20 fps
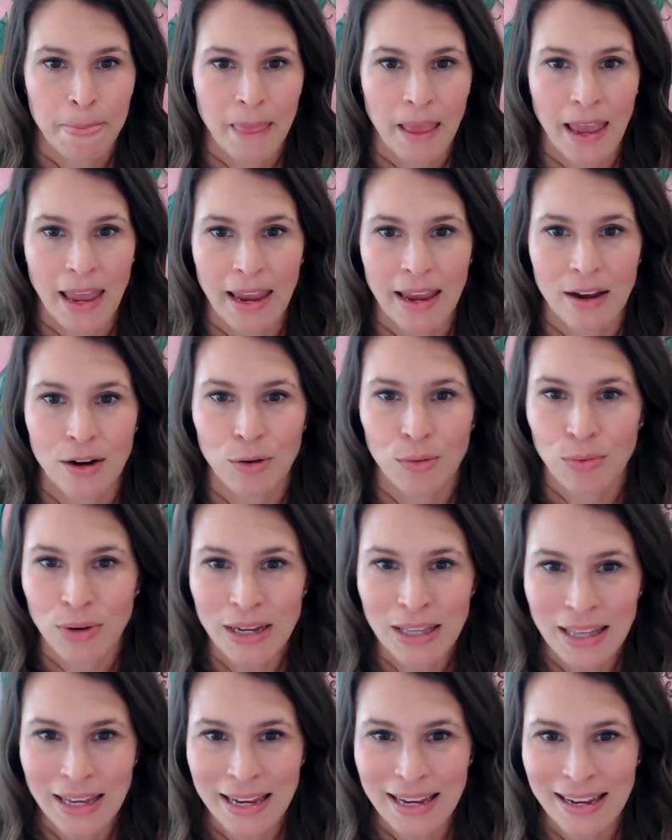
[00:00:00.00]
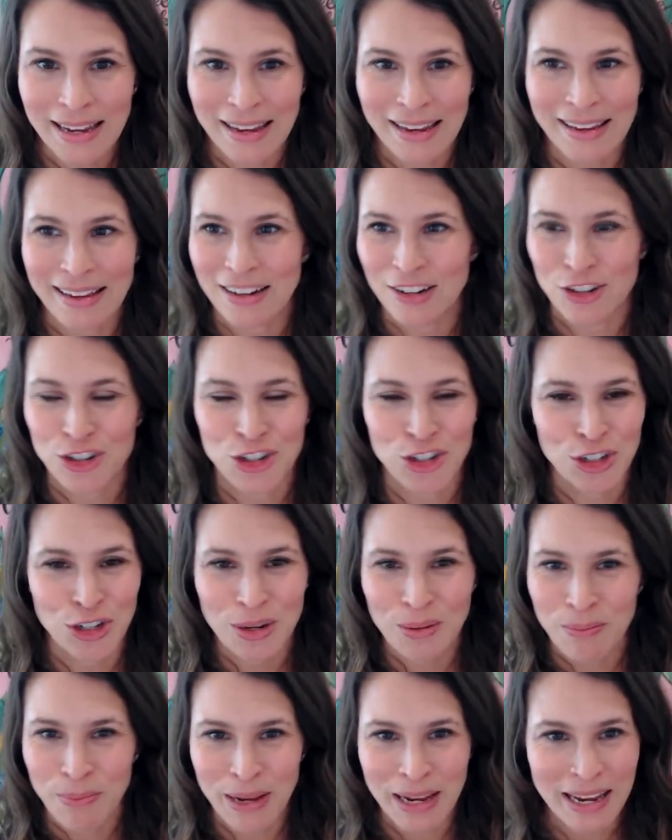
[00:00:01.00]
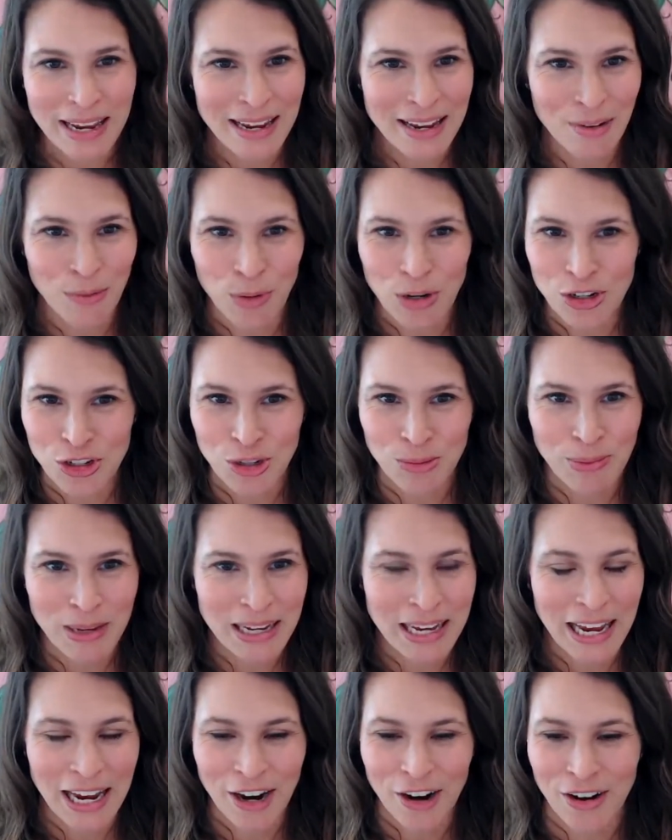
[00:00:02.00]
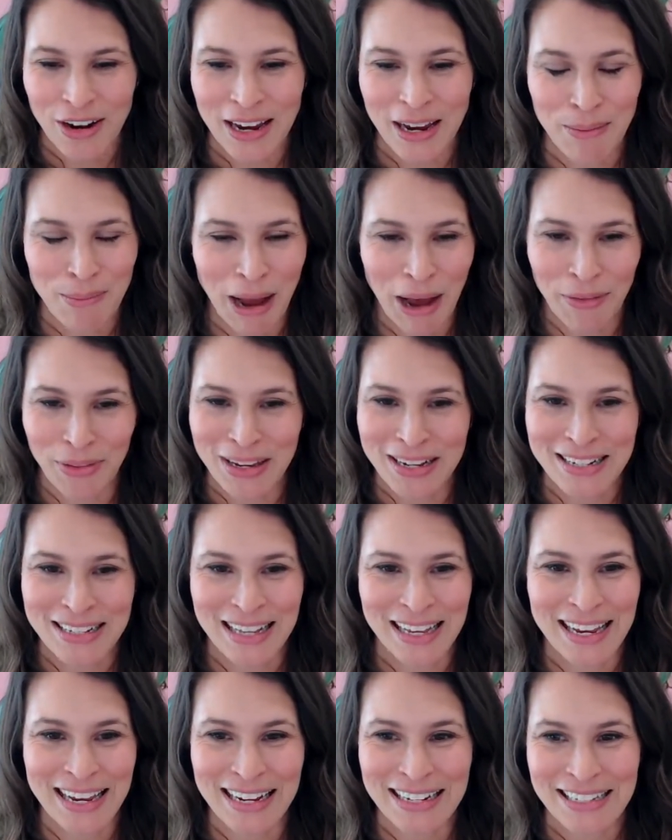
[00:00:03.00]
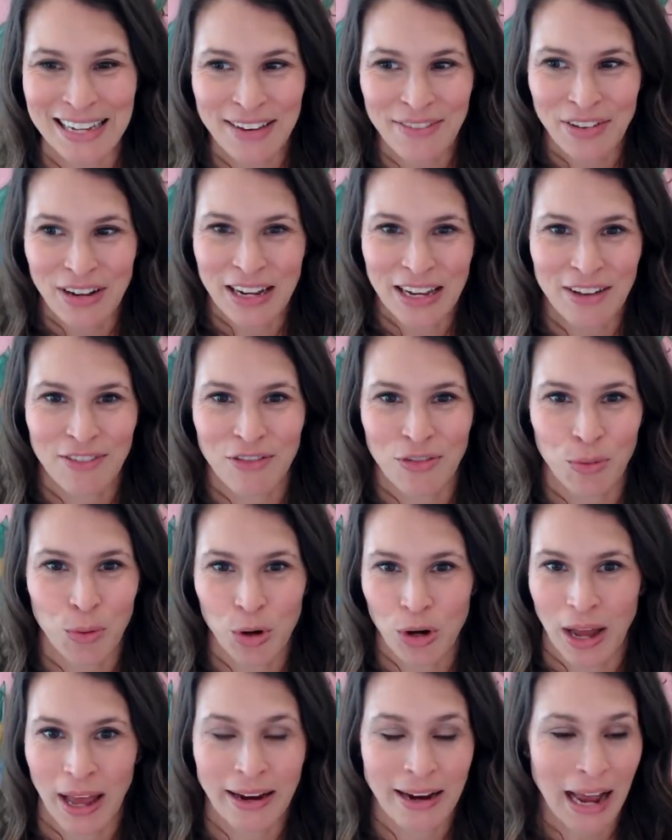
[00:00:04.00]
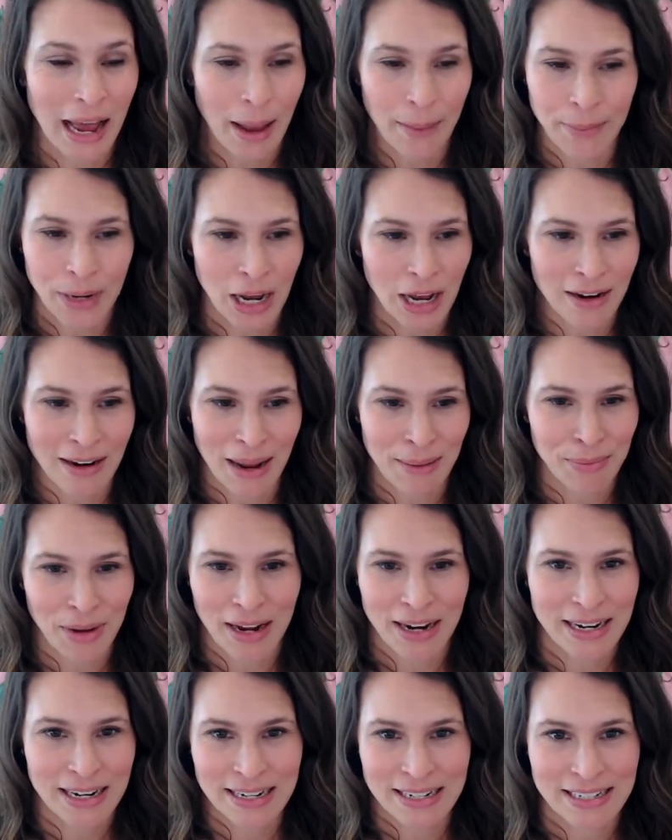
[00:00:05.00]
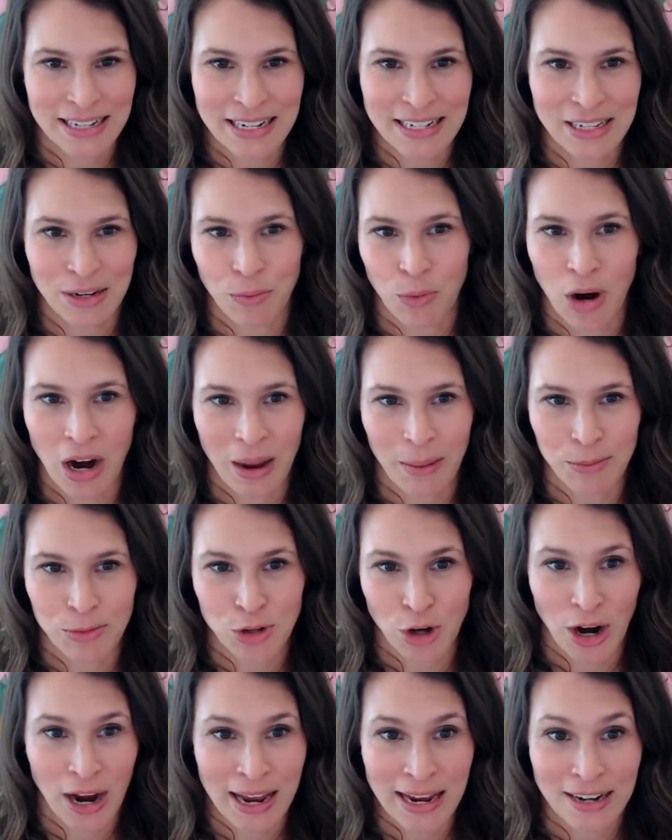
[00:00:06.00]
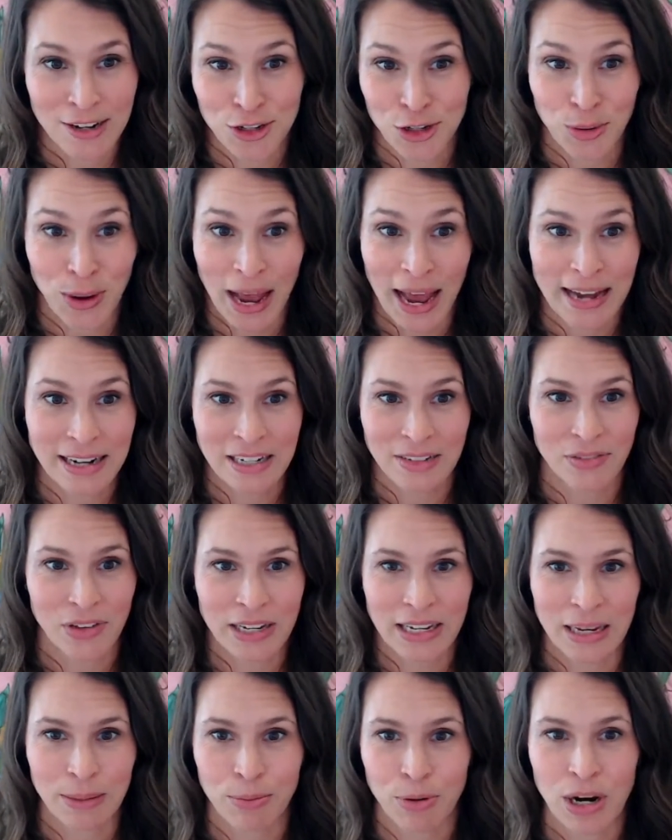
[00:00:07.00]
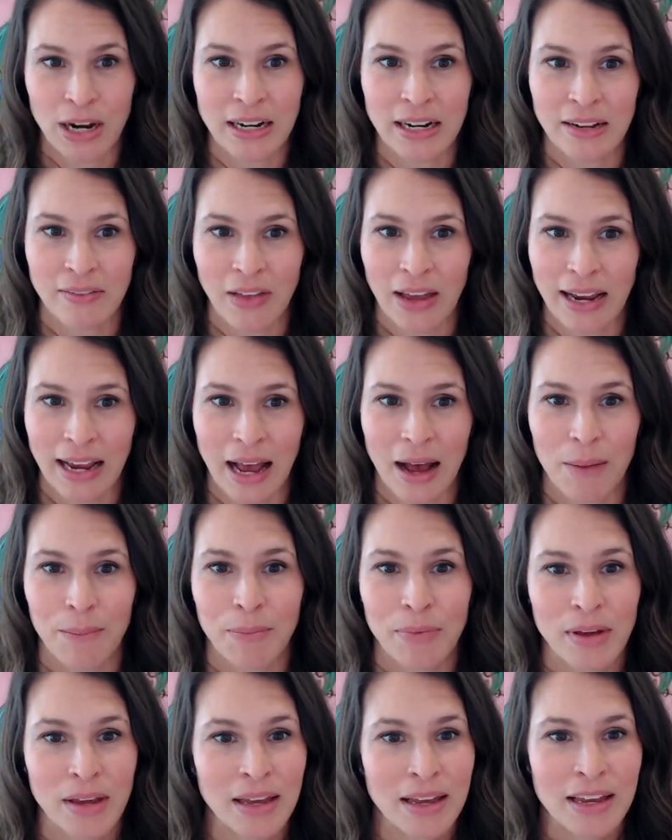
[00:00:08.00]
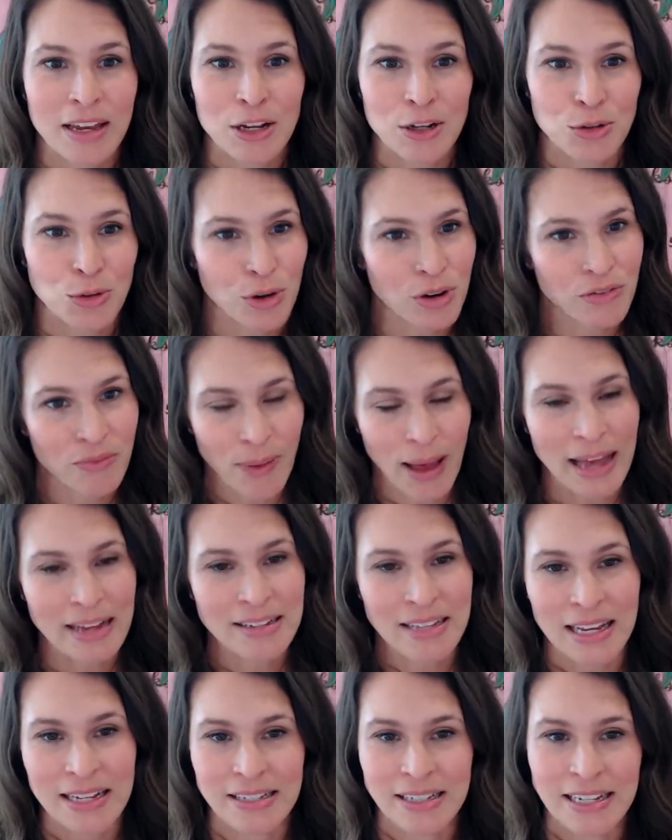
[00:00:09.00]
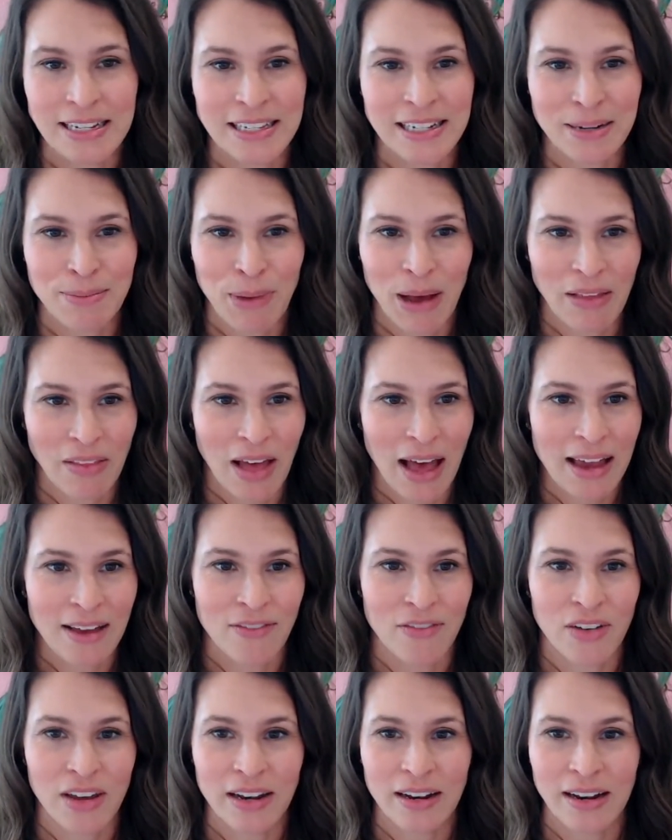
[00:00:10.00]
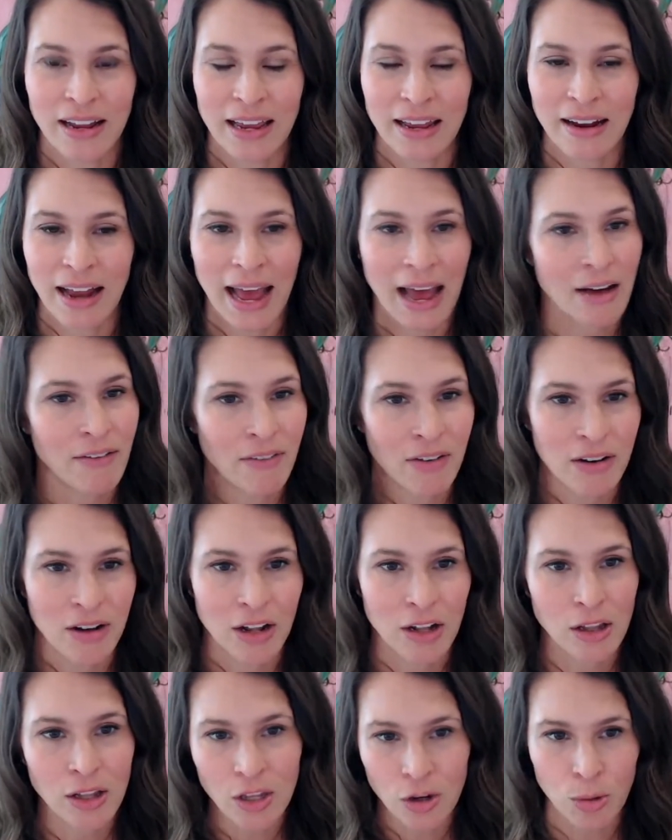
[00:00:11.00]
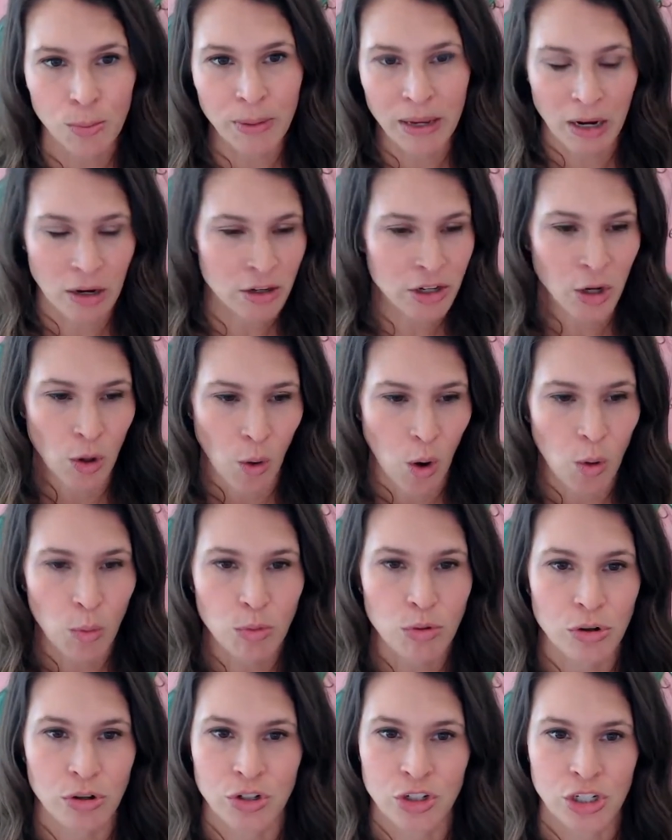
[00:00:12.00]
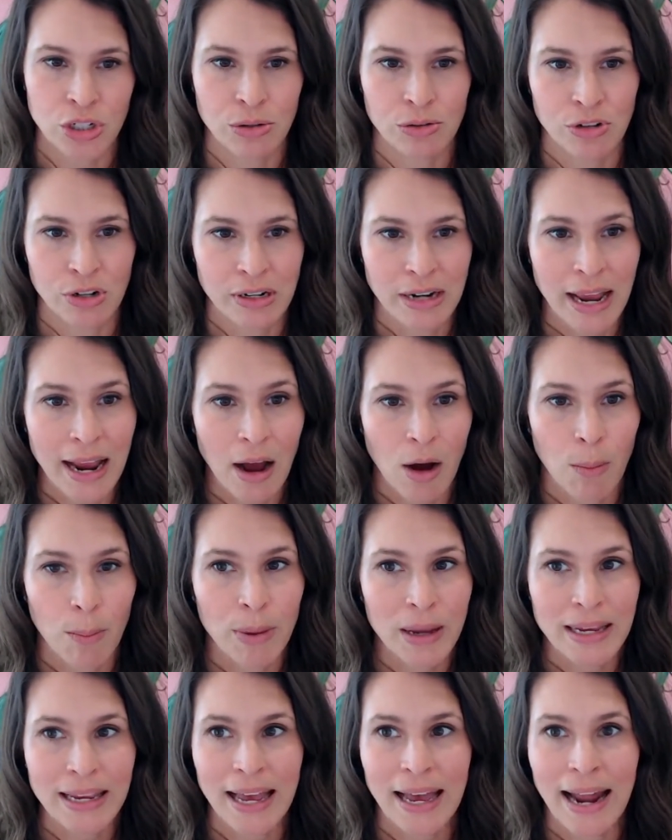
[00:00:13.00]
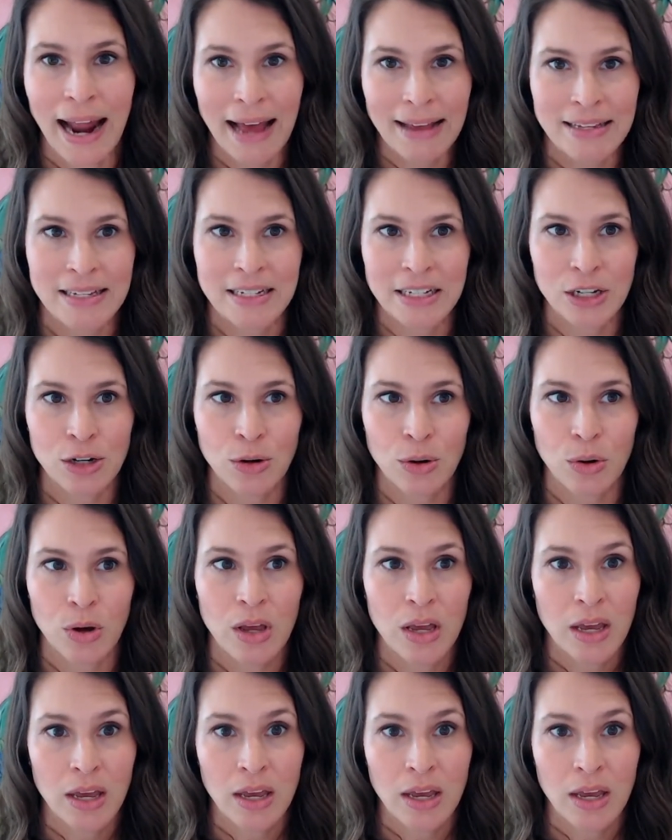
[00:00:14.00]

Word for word: and really it should be we should be caring about these things even if we're like i'm not i'm not in a season where i'm trying to actively get pregnant like i'm sort of past that season in my life and and have a little bit you know older children now but yet i still